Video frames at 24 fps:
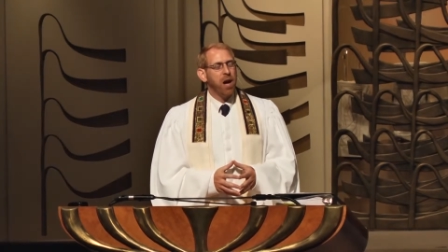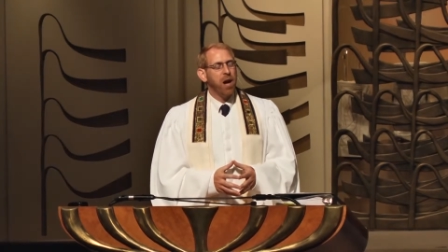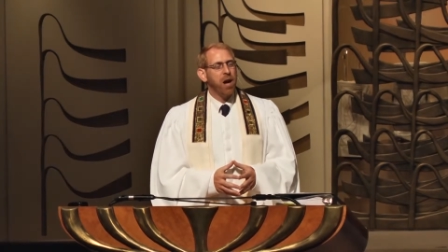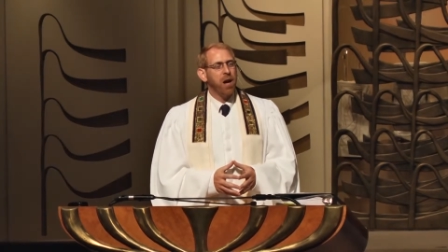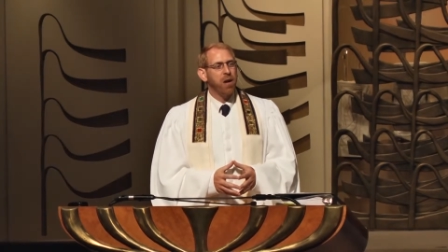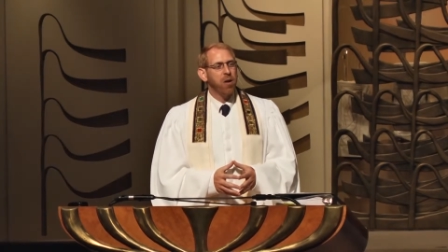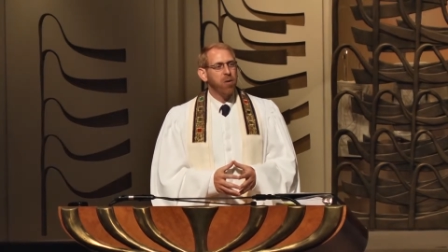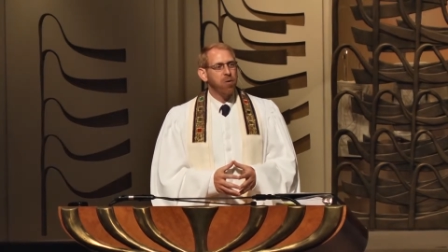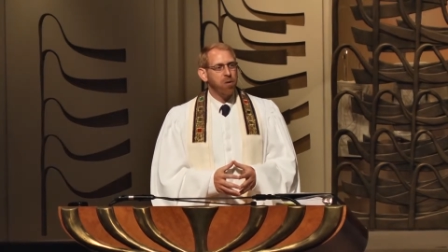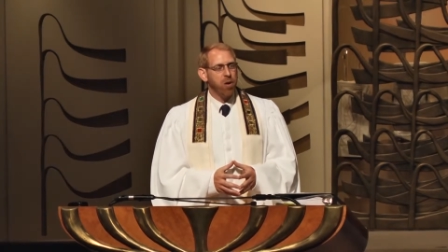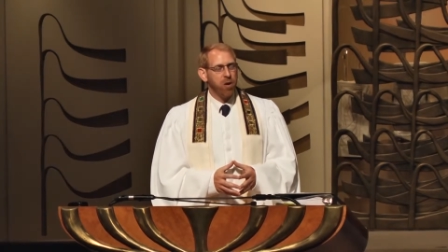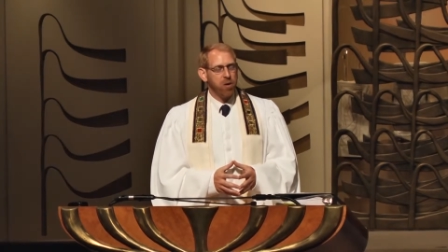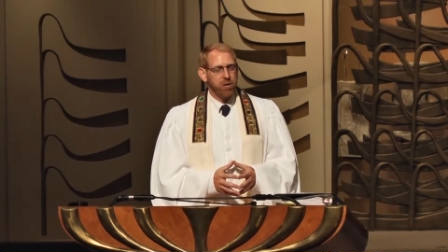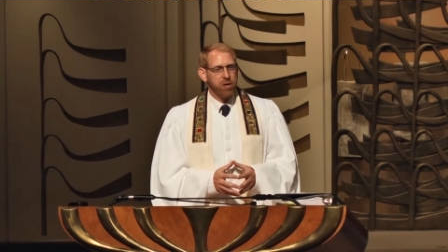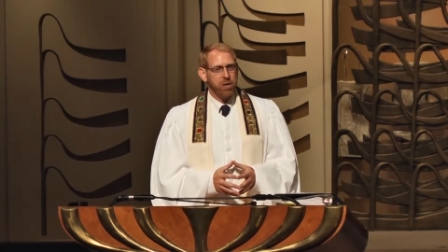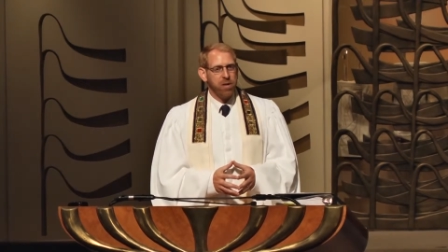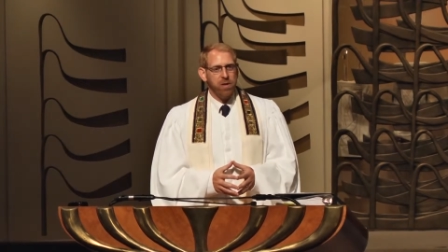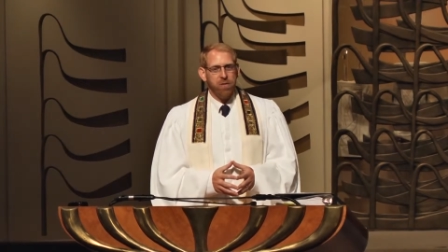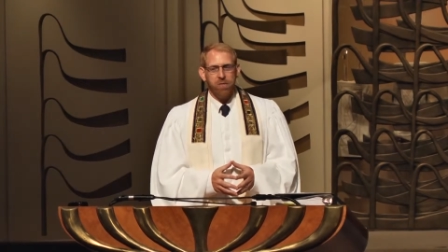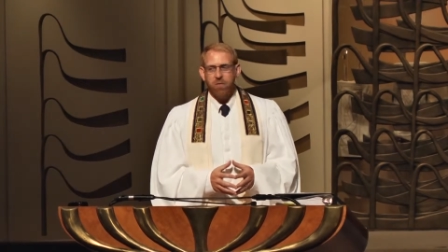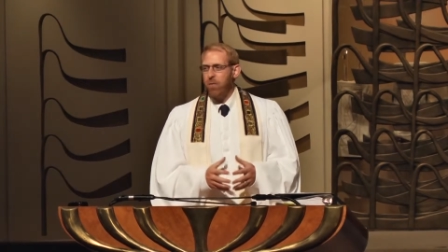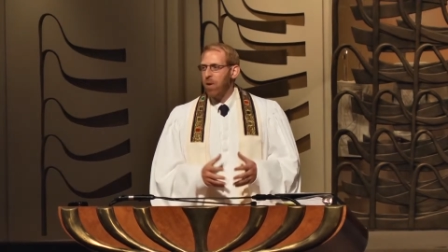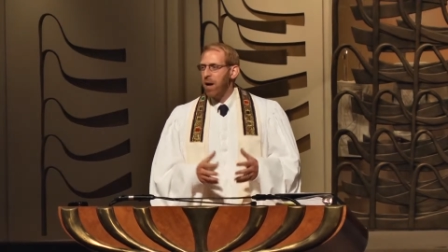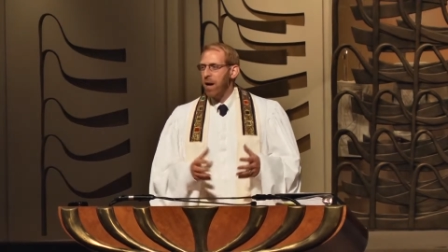
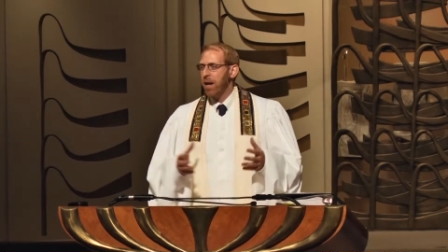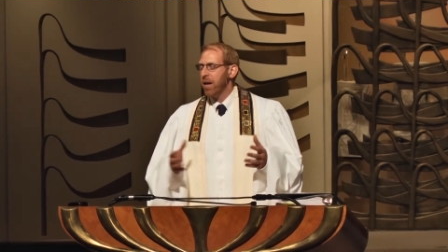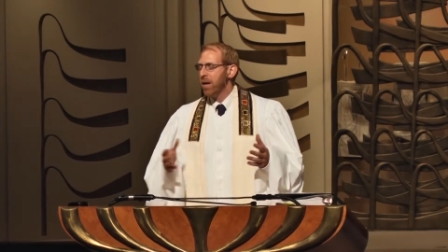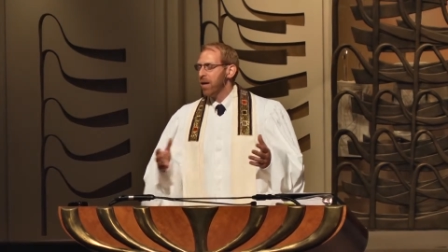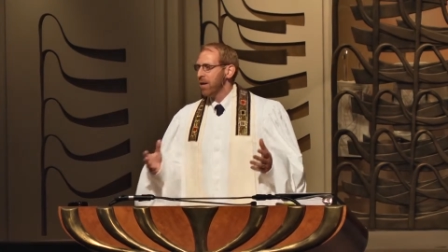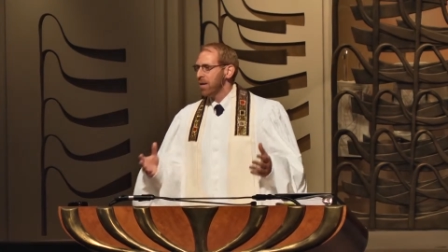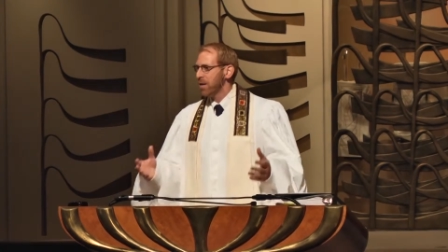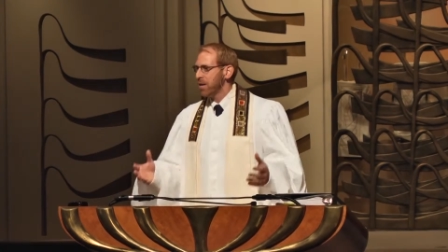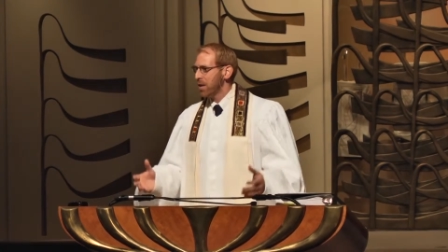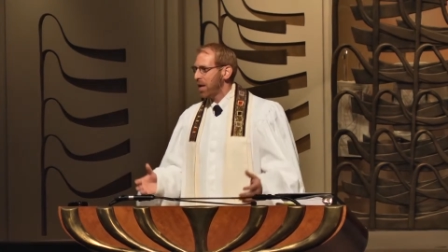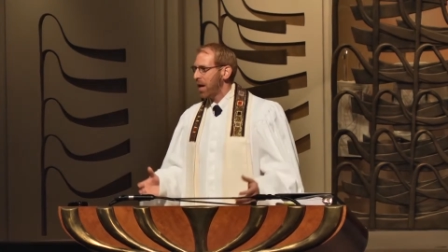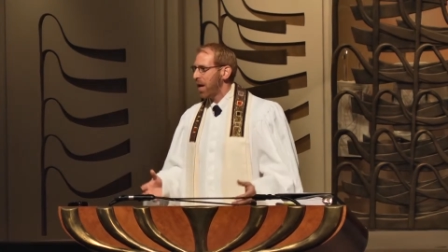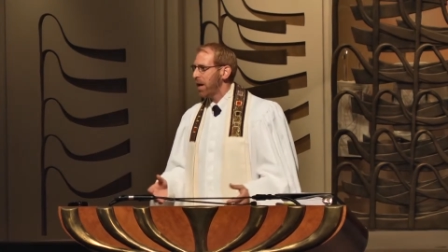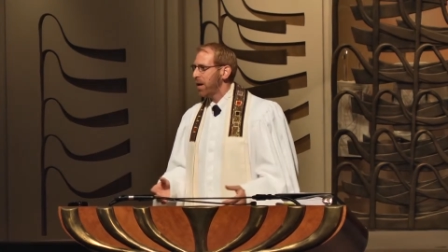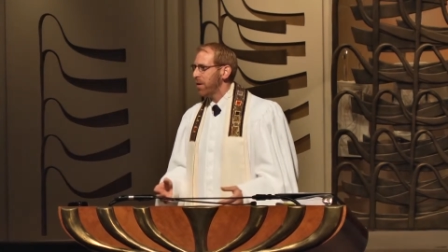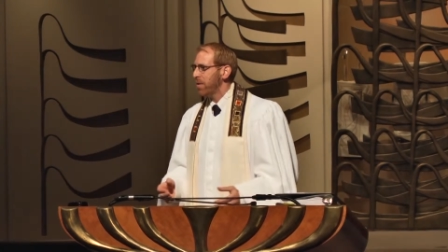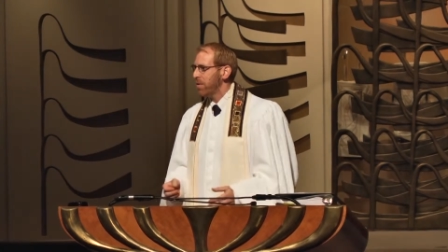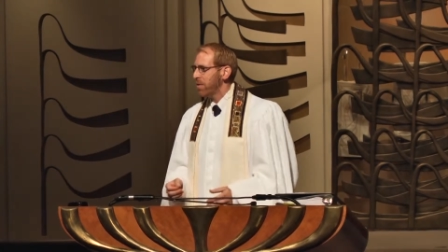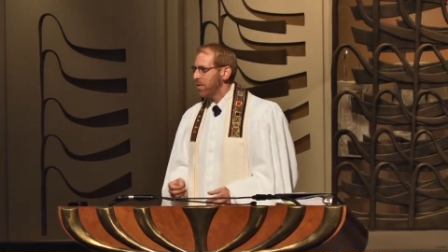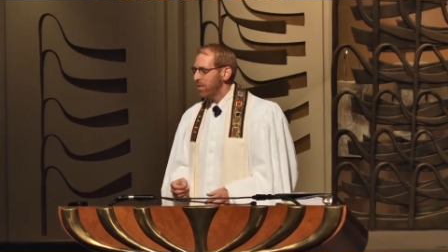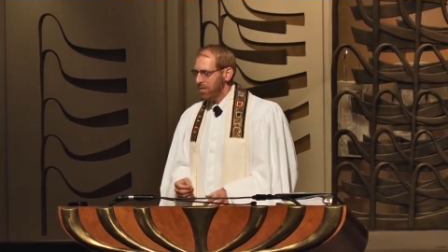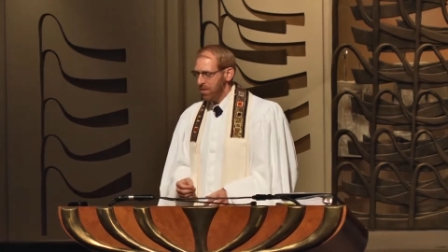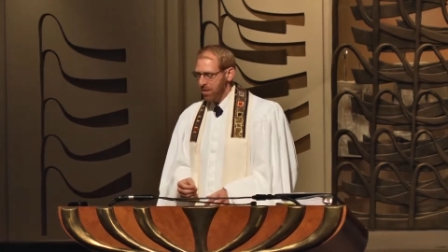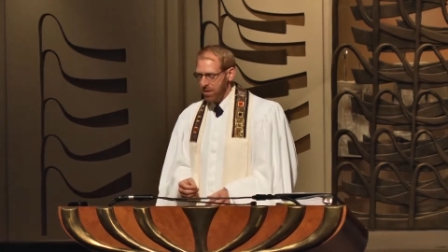hierarchy of rank and
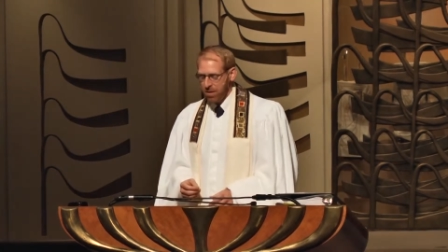title,